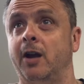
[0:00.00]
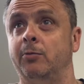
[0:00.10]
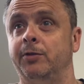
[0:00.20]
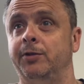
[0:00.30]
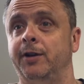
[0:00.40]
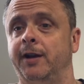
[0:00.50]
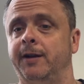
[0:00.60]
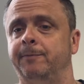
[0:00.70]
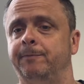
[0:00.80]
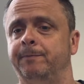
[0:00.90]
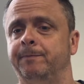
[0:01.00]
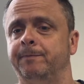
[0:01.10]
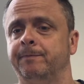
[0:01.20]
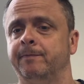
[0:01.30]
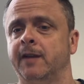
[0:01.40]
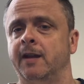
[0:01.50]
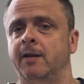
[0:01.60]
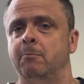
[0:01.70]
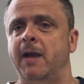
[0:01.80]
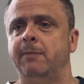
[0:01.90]
would
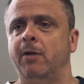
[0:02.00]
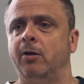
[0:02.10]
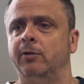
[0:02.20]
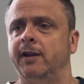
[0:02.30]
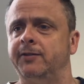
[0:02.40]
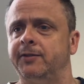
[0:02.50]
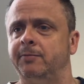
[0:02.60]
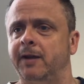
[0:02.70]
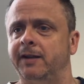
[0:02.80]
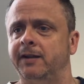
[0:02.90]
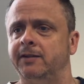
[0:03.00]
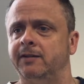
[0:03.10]
make my own list mainly,